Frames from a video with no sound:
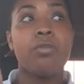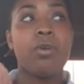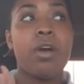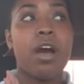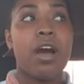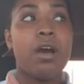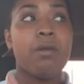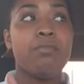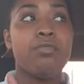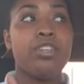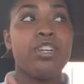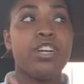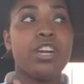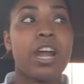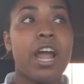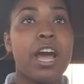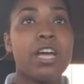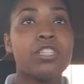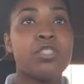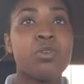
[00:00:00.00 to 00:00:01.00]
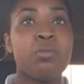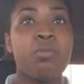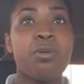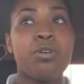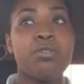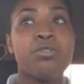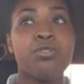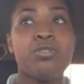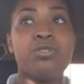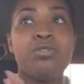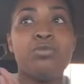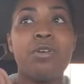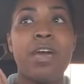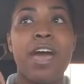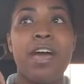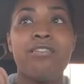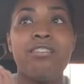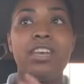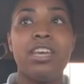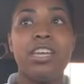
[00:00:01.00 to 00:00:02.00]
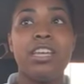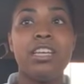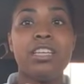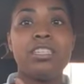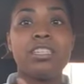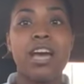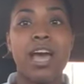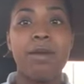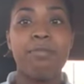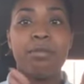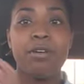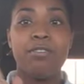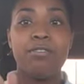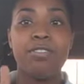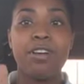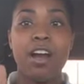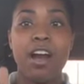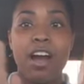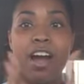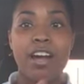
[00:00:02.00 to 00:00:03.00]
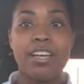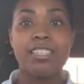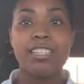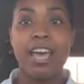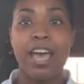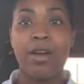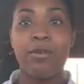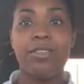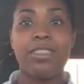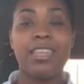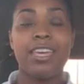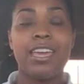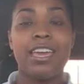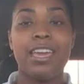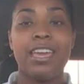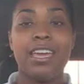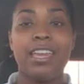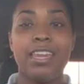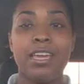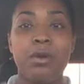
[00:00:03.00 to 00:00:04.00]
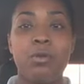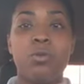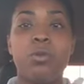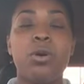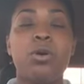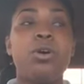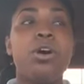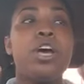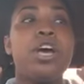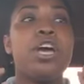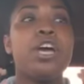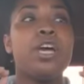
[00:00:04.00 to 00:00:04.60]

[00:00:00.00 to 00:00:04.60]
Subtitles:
You're not supposed to have any type of contact with any, well,